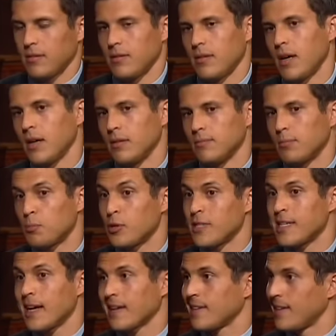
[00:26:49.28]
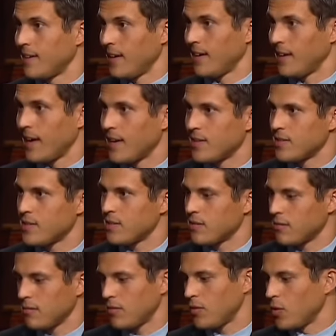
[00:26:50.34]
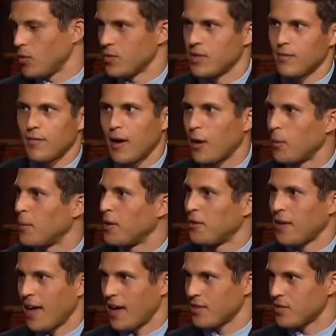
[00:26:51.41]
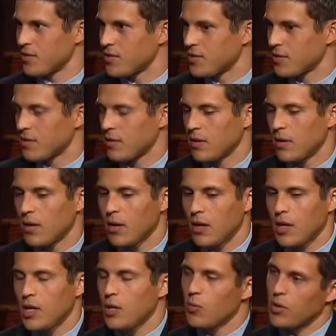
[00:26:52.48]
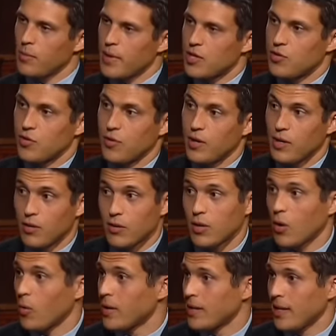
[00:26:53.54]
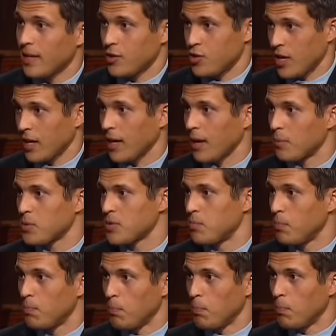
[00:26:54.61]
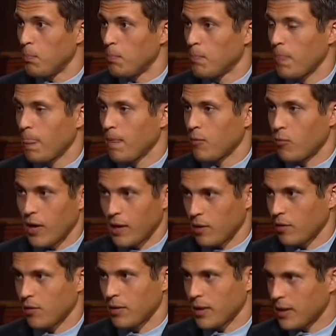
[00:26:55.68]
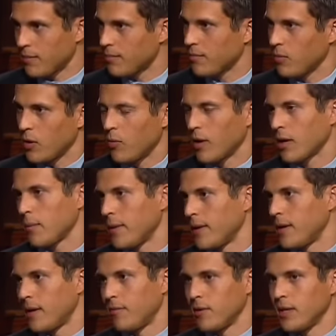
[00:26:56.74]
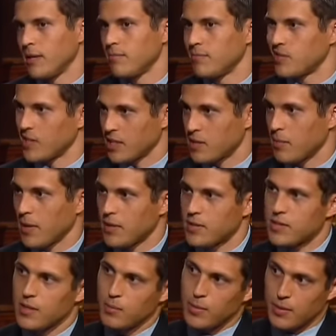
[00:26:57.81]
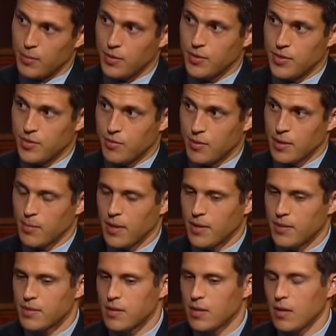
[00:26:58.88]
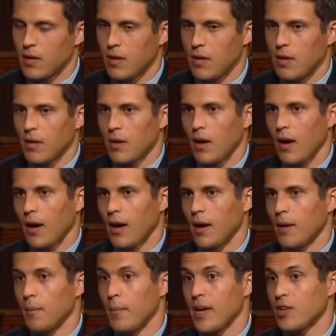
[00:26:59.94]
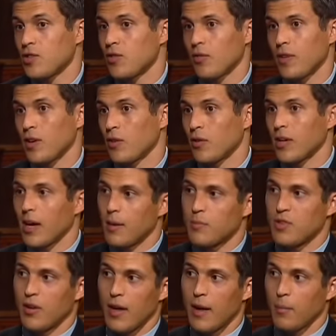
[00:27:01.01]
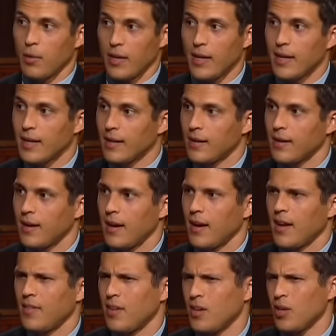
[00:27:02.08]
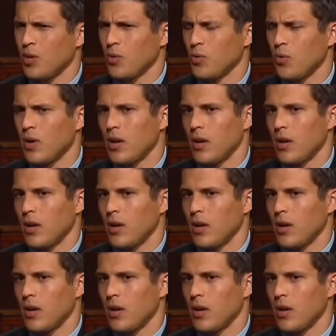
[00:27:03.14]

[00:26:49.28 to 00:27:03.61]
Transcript: um, protected against those environmental hazards you want to make sure that you're going to get checkups regularly. We recommend every six months. Some people it's three months. Um, make sure that your gums are not bleeding and that you